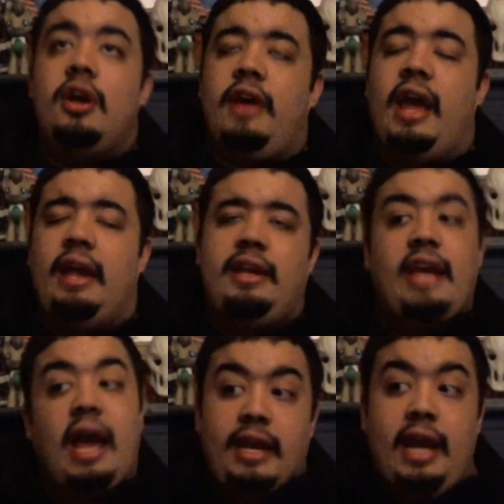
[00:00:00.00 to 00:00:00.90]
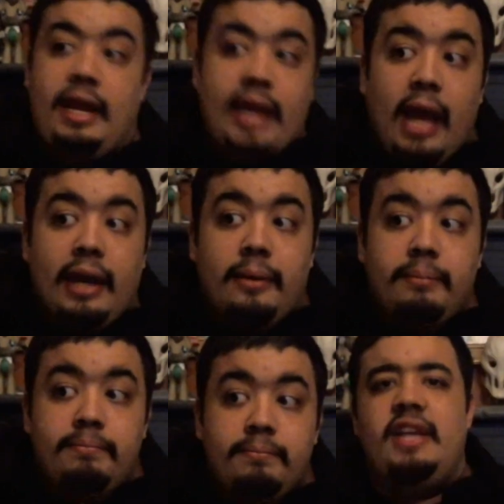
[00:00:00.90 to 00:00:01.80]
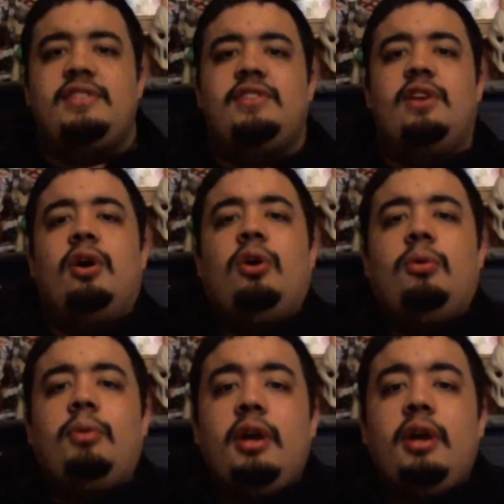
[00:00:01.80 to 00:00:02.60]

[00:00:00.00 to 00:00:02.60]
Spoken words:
and yada yada yada. So,